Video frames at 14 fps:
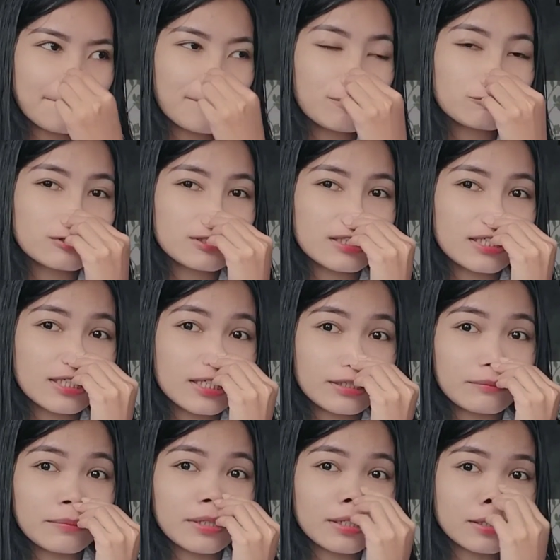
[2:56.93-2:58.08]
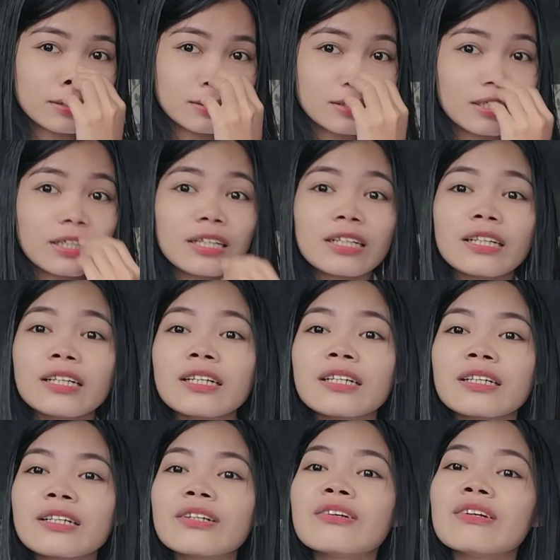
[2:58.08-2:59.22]
mostly chemicals are
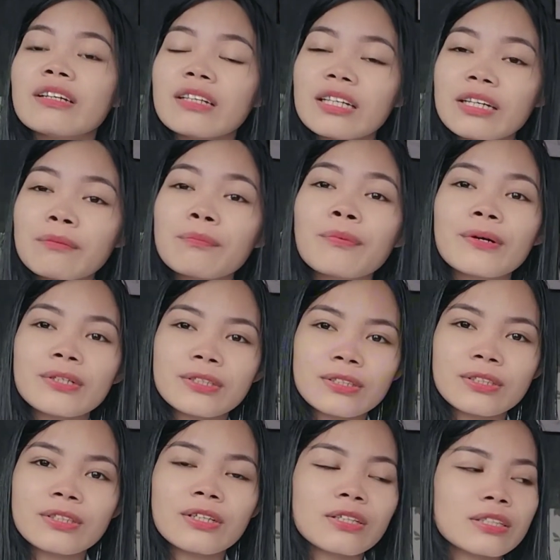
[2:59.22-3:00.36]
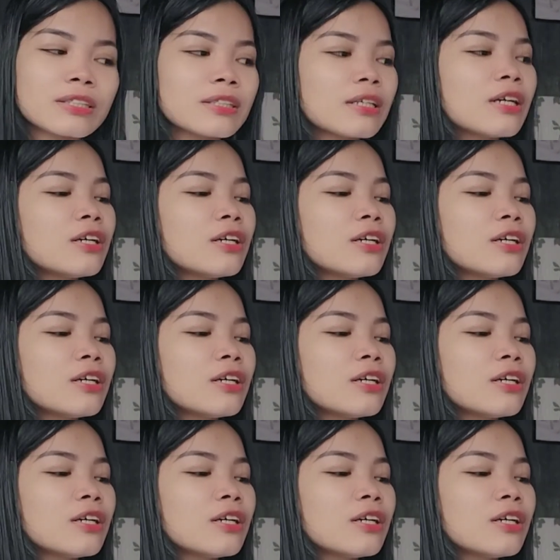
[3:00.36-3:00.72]
really poisonous.